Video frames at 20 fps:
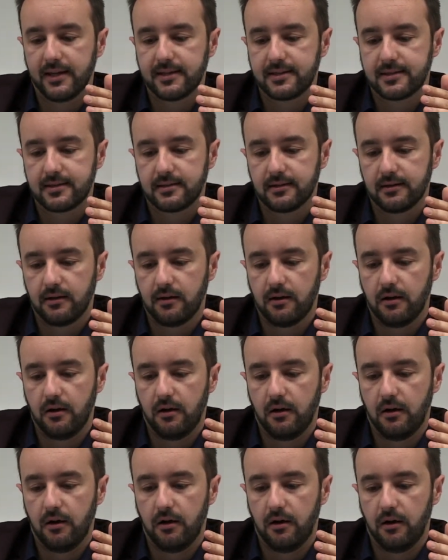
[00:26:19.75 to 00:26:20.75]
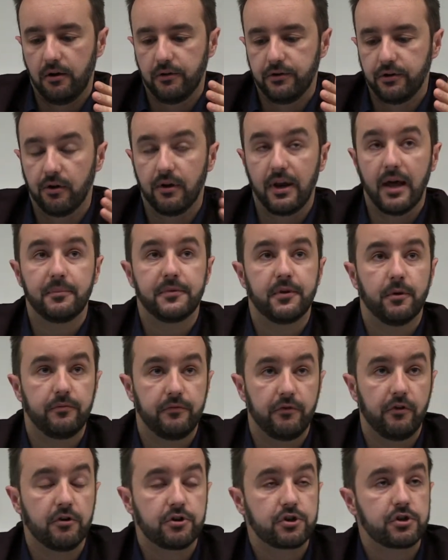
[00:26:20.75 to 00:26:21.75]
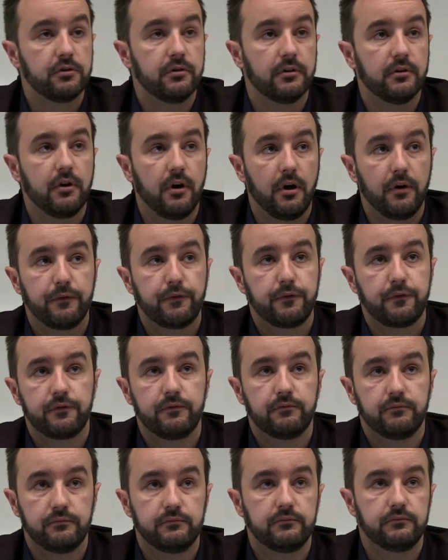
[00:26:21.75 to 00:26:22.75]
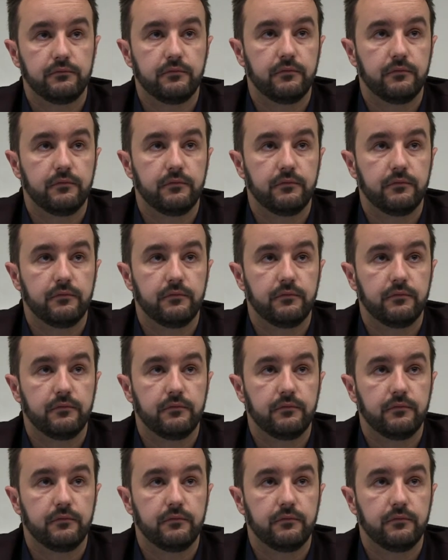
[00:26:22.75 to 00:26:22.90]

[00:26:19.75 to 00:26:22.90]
that on your laptop version of